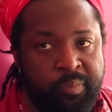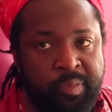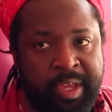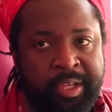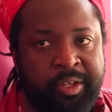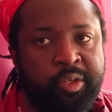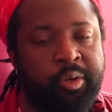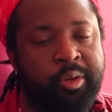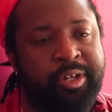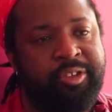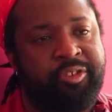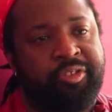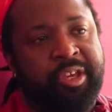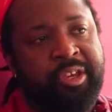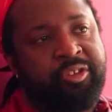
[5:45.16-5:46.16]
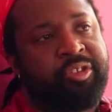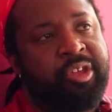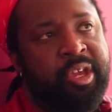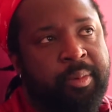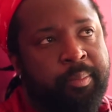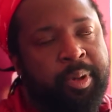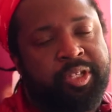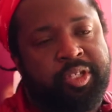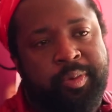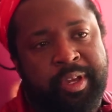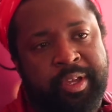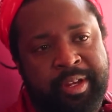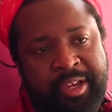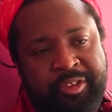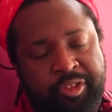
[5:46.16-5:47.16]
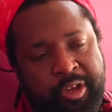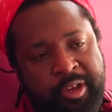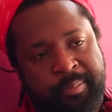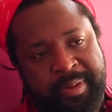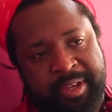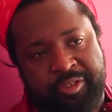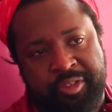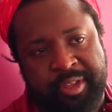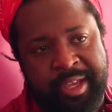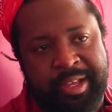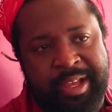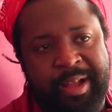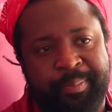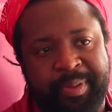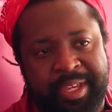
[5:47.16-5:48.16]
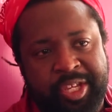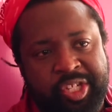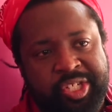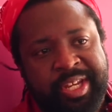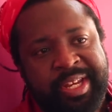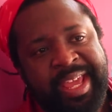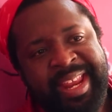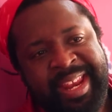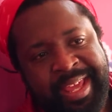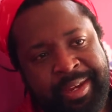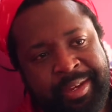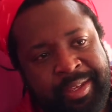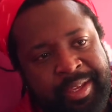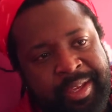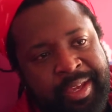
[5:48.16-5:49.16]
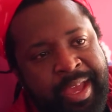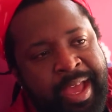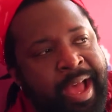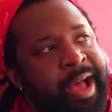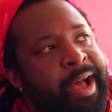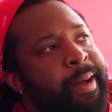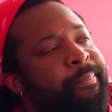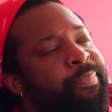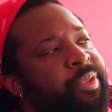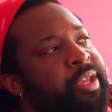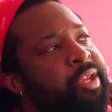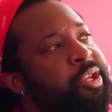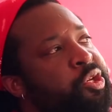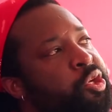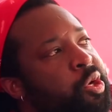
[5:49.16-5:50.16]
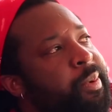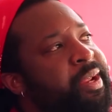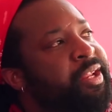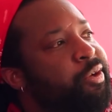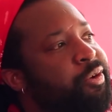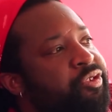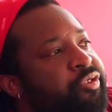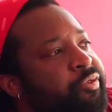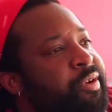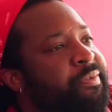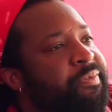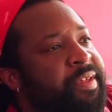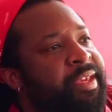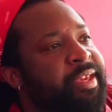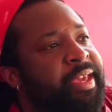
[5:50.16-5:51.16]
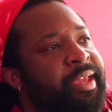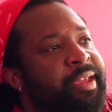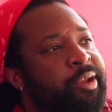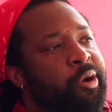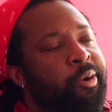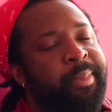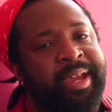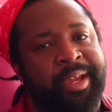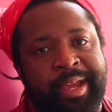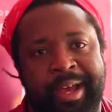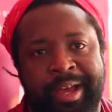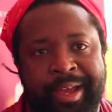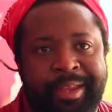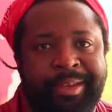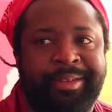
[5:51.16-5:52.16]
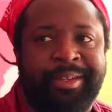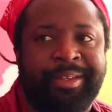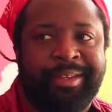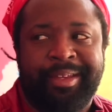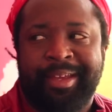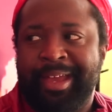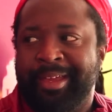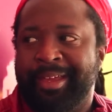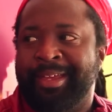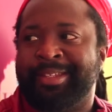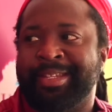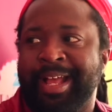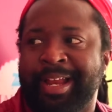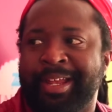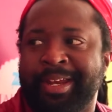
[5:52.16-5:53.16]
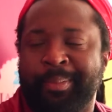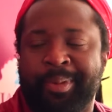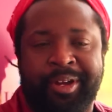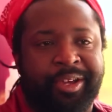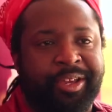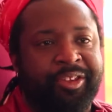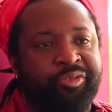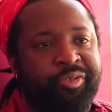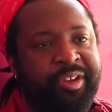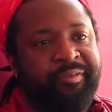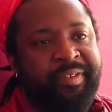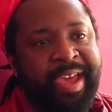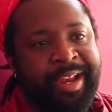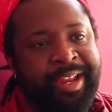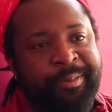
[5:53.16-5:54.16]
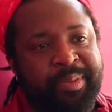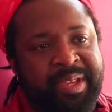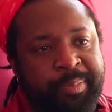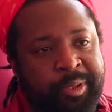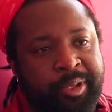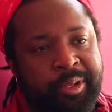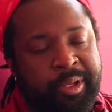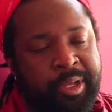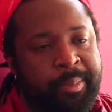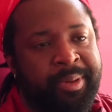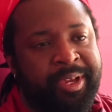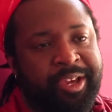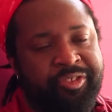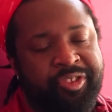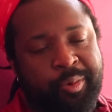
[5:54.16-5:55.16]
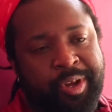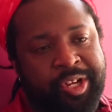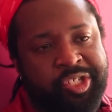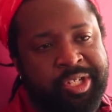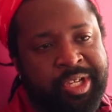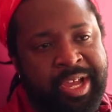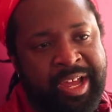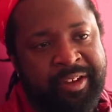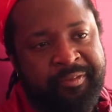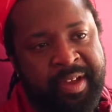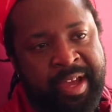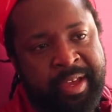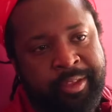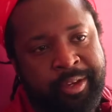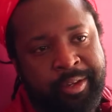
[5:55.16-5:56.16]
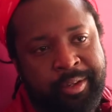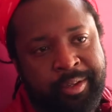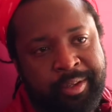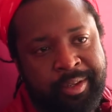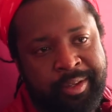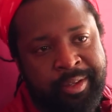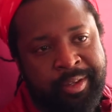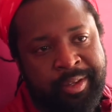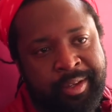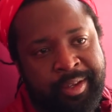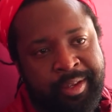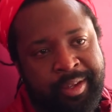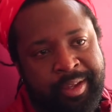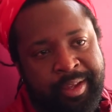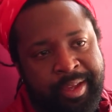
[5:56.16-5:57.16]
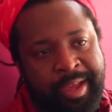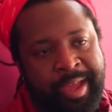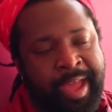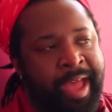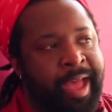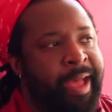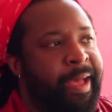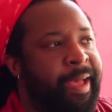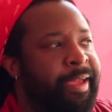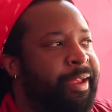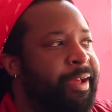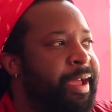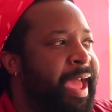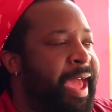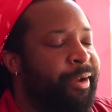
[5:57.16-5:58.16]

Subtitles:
ignore these things, but to recognize the complexity and complication in it. Nobody goes around thinking, oh my God, Italian Americans are the violent people because they watch The Godfather. I